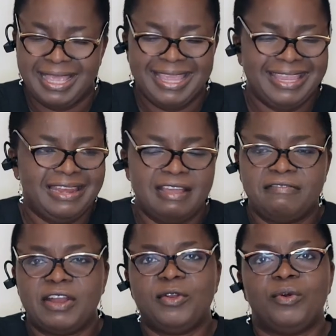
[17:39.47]
You
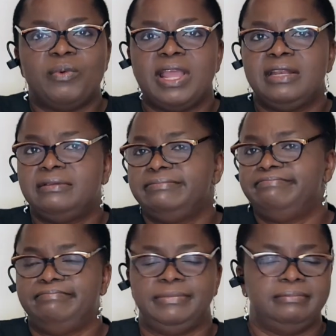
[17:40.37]
never know when
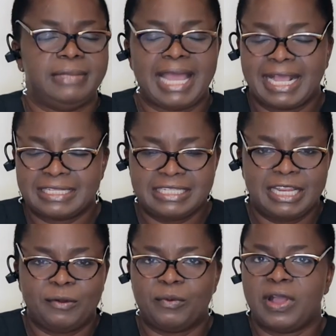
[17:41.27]

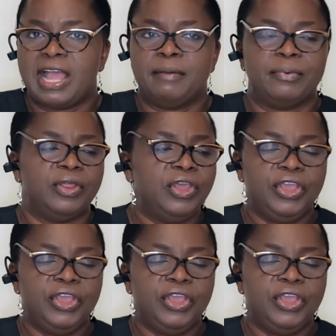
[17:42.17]
accident will happen.